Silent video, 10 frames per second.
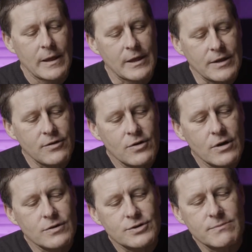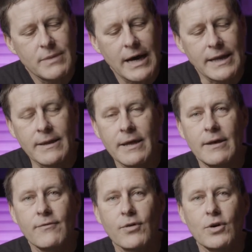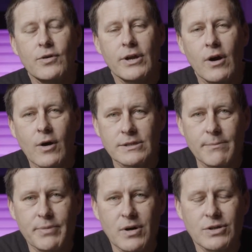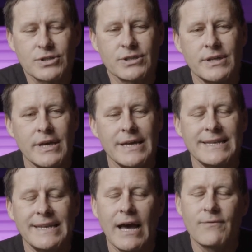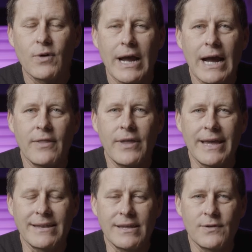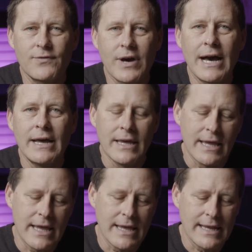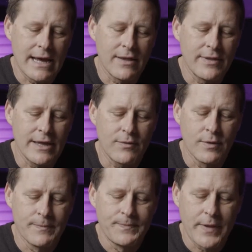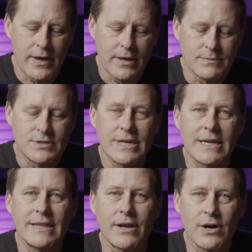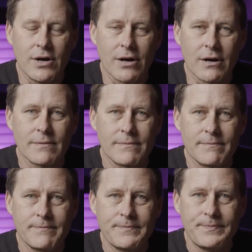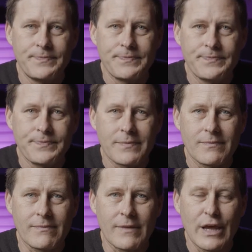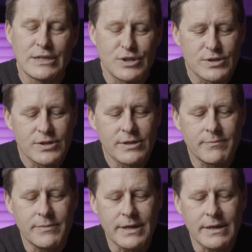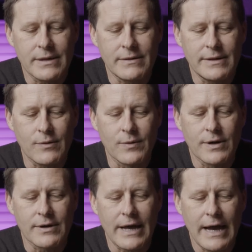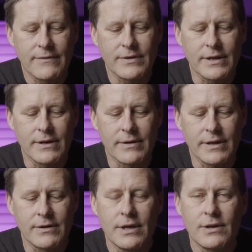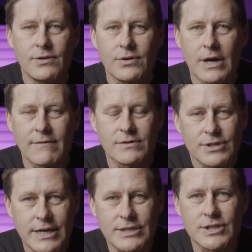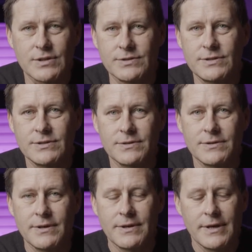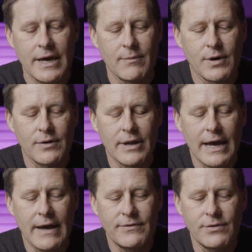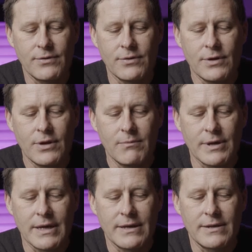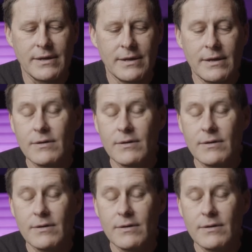Get to know somebody for who they are as a person, not for how they identify and how they say they are. And so it's going to mean that we're going to have to enter into conversations, and we're going to have to begin to